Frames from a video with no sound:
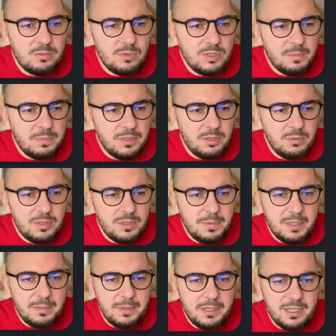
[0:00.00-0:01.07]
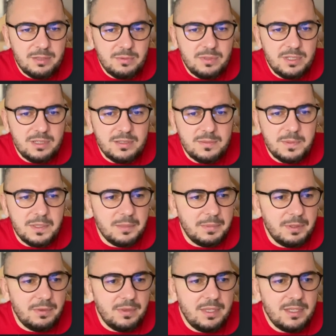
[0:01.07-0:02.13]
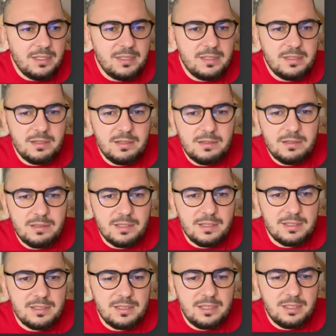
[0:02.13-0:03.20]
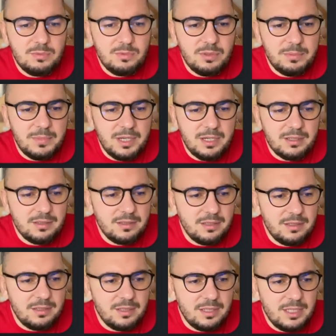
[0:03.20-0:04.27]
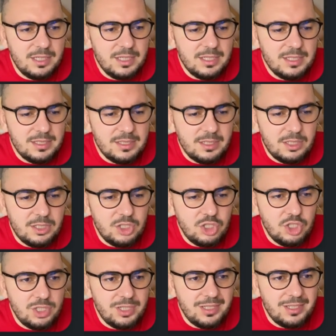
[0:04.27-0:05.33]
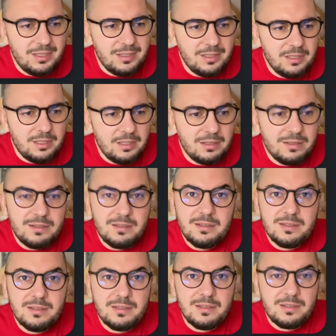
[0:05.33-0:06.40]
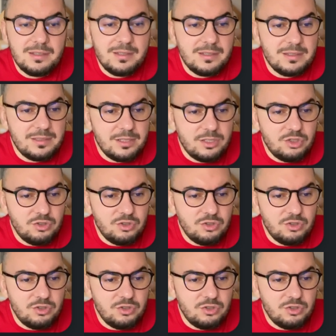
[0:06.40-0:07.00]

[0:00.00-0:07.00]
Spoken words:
Did we speak about? Yes, we did speak about this. Yes, it will mark the search in the search